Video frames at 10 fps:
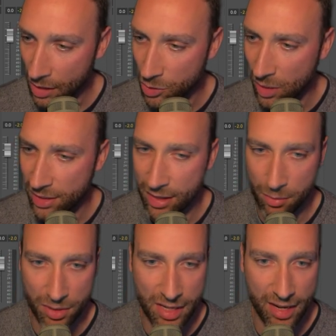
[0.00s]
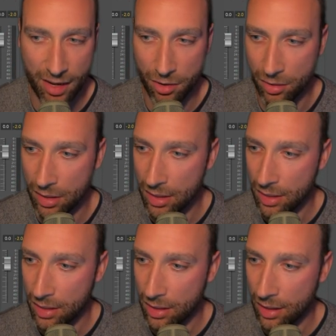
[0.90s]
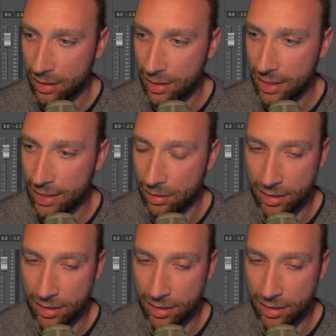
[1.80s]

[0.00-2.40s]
So all I did there was take out a little